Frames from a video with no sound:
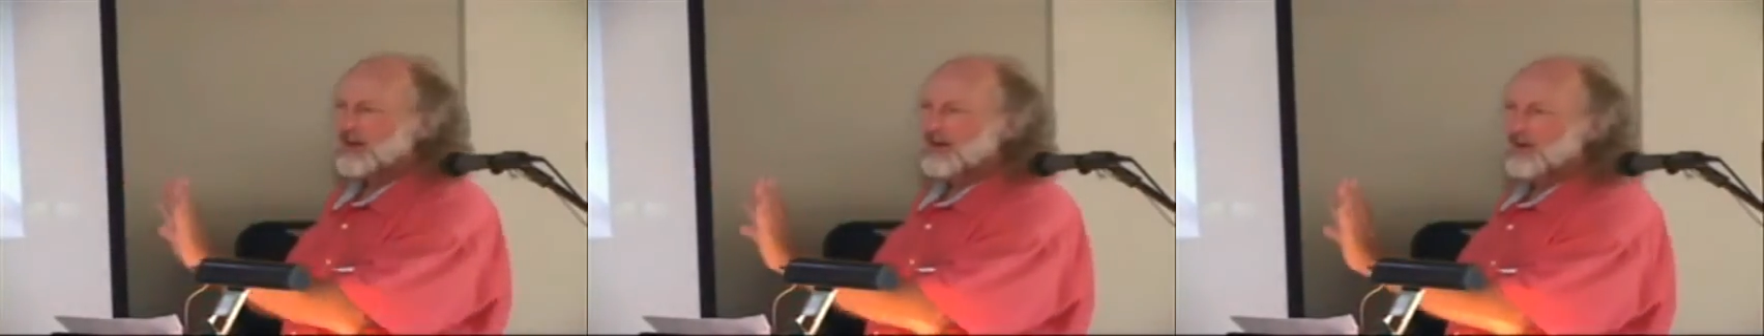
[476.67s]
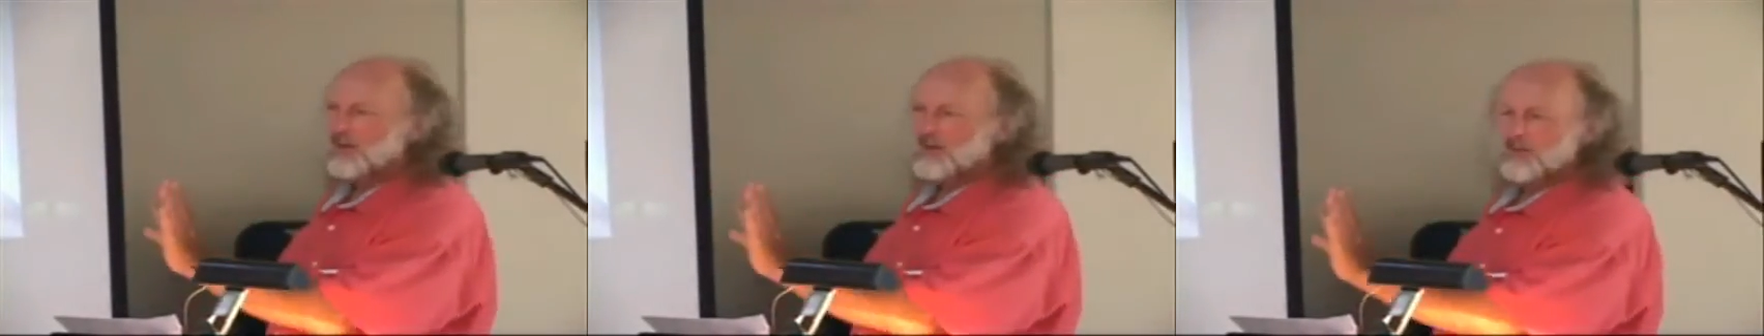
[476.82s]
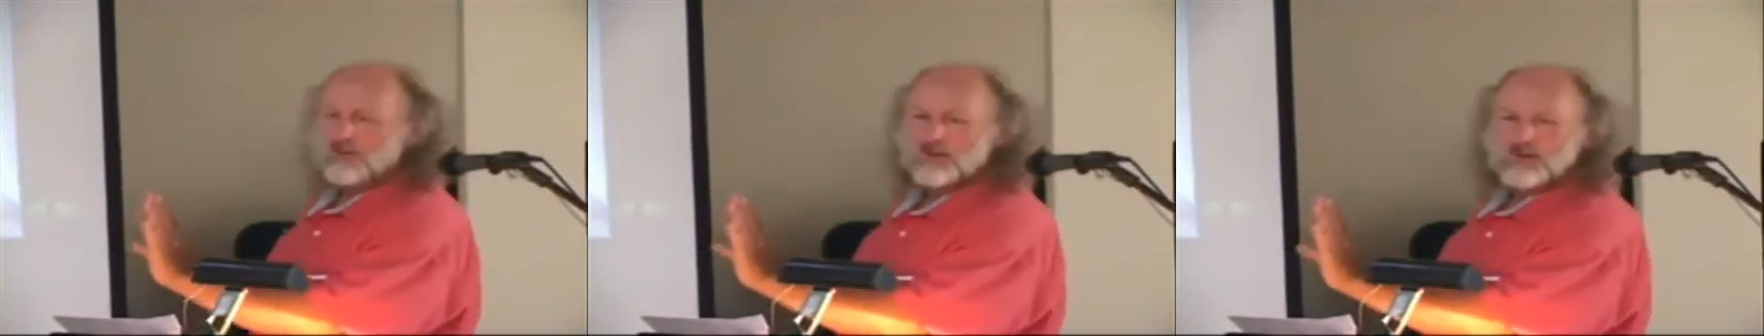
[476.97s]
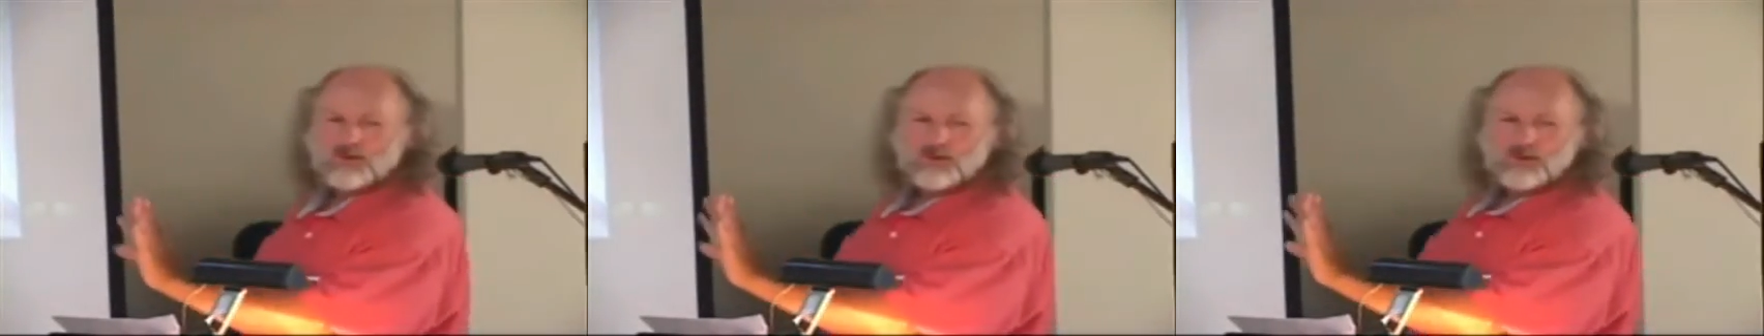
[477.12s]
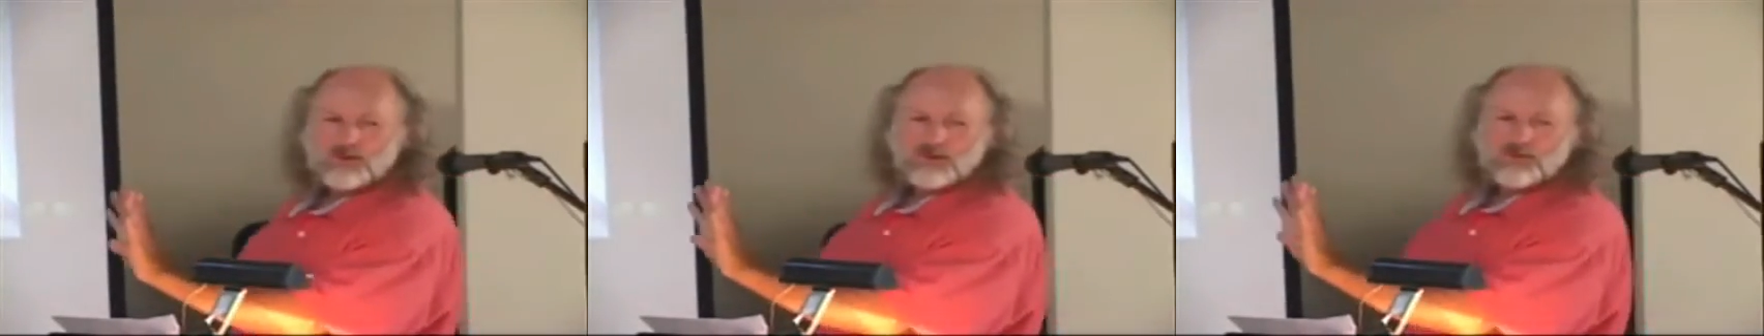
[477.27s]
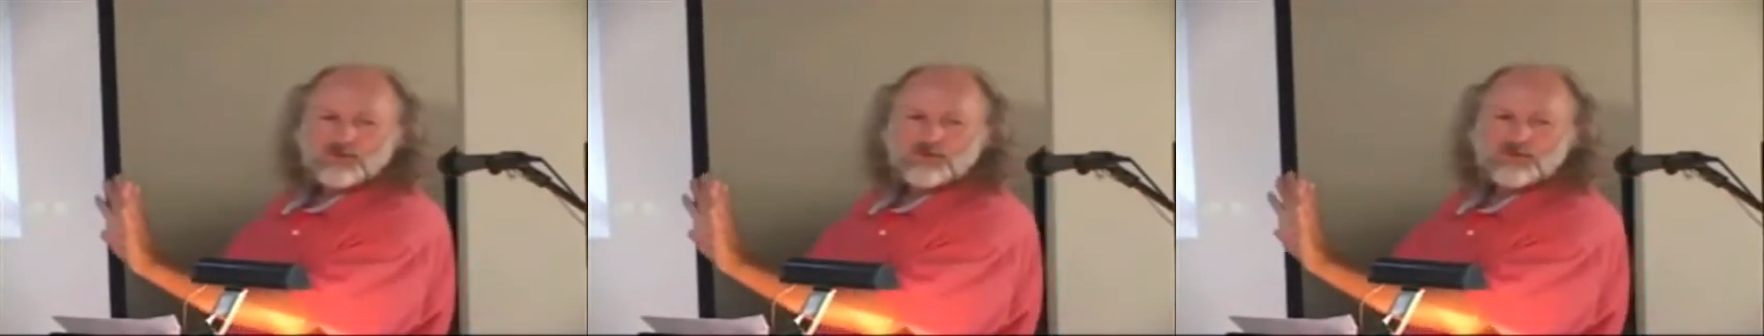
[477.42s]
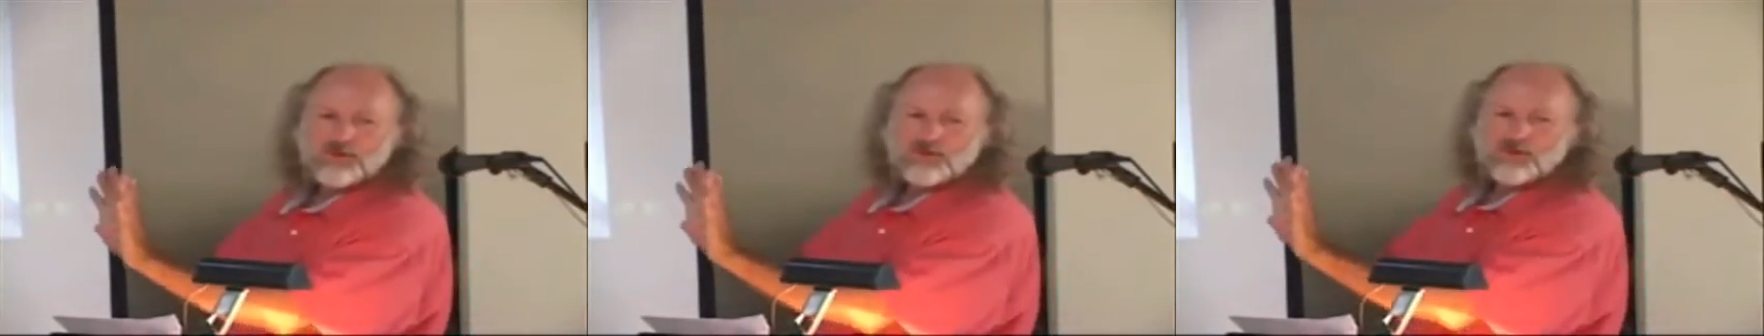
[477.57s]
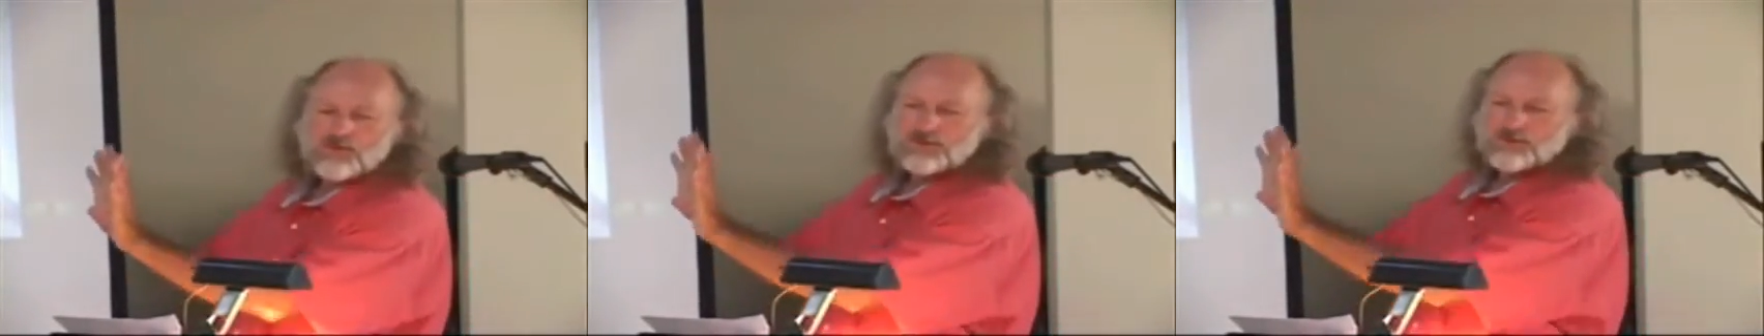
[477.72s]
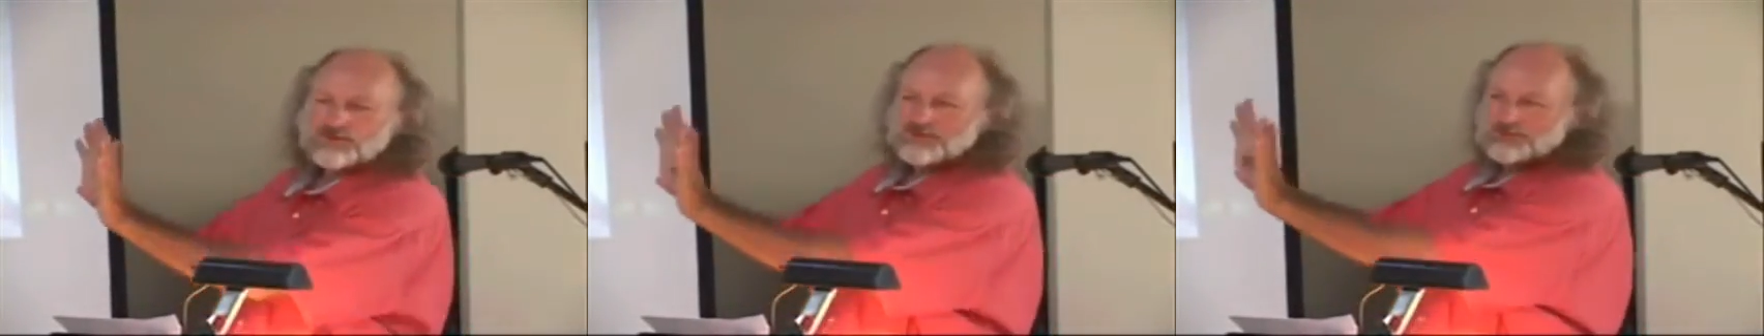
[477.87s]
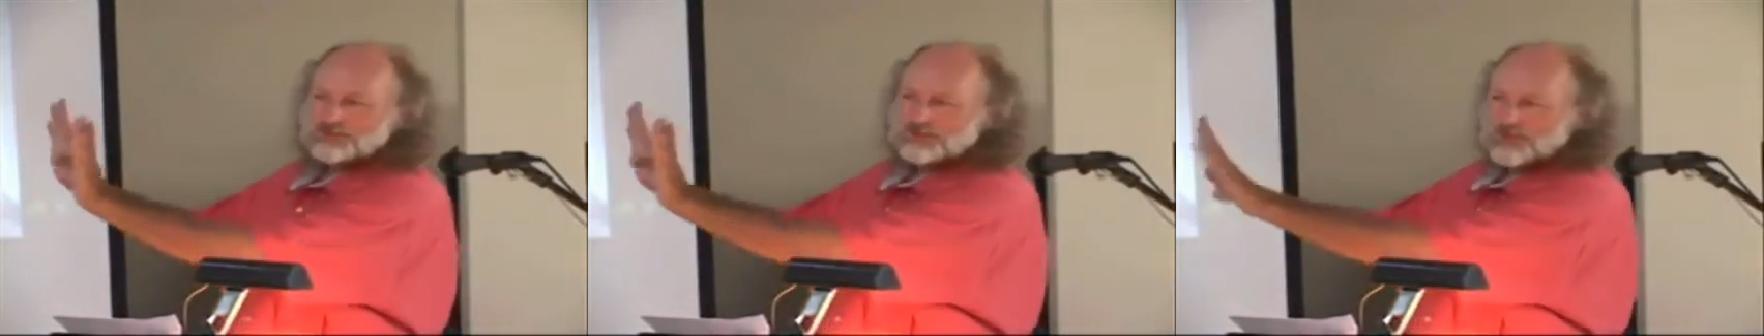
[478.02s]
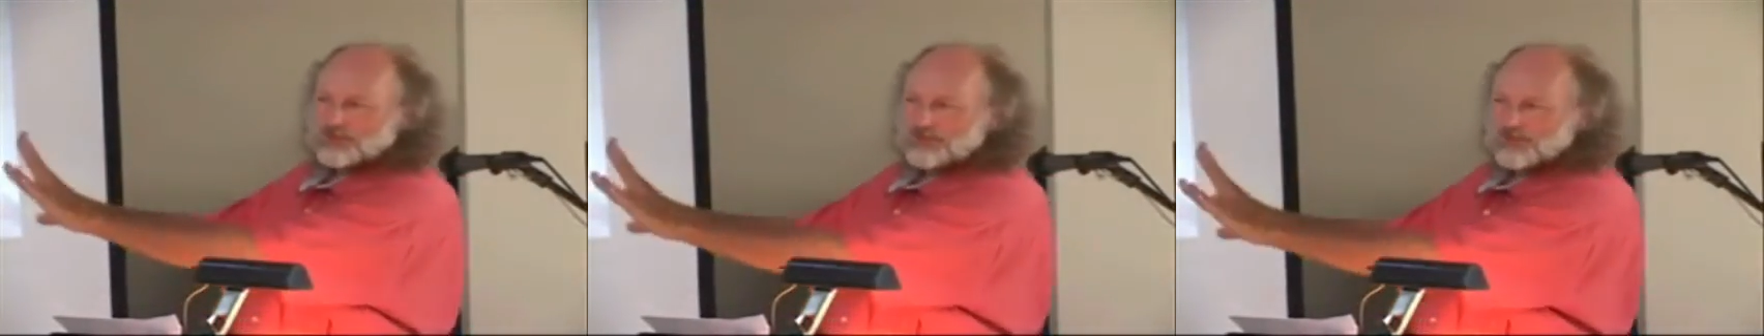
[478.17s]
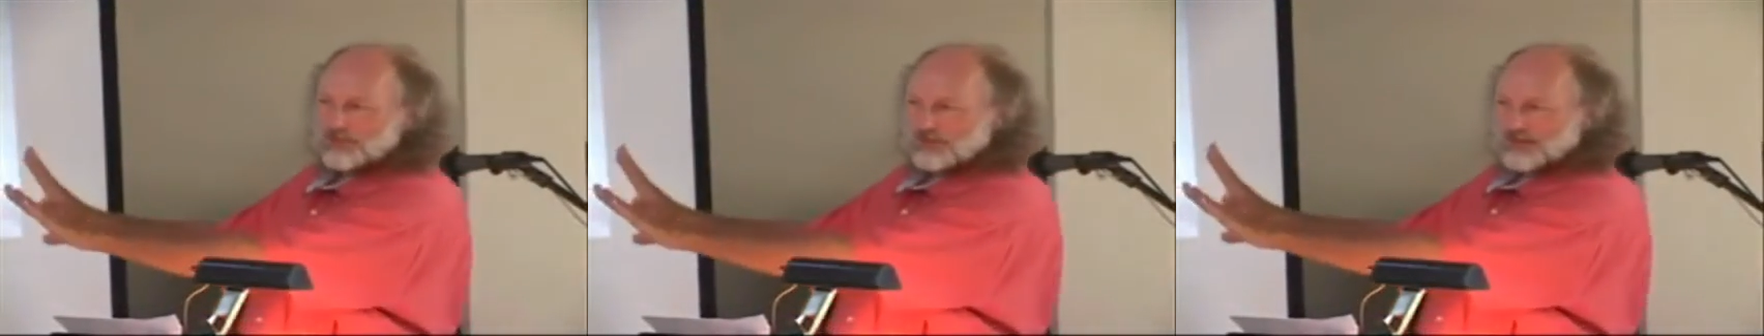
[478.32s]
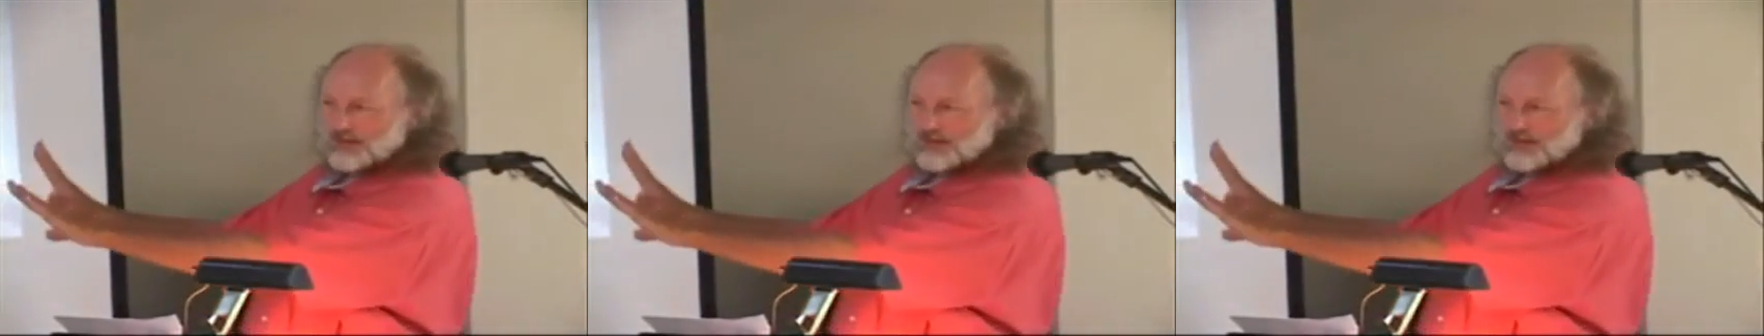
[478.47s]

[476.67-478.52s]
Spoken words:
oh, those